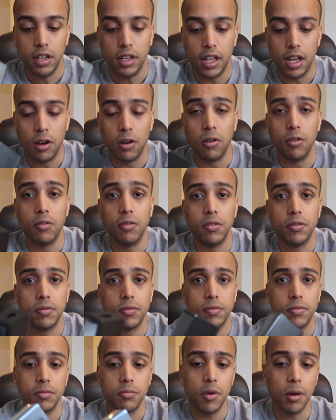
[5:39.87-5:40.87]
Now,
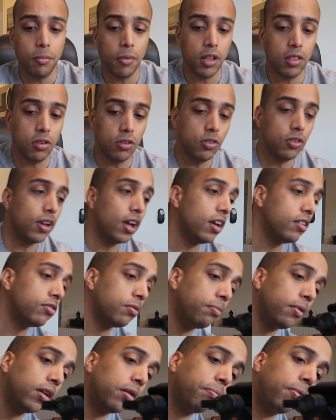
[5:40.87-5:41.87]
remember I told you guys
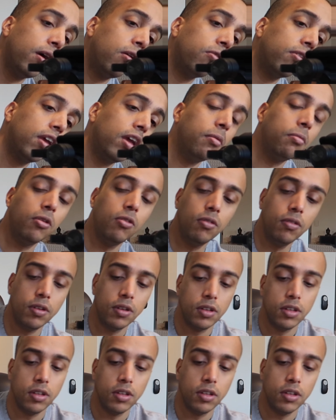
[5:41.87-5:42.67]
about the power cable?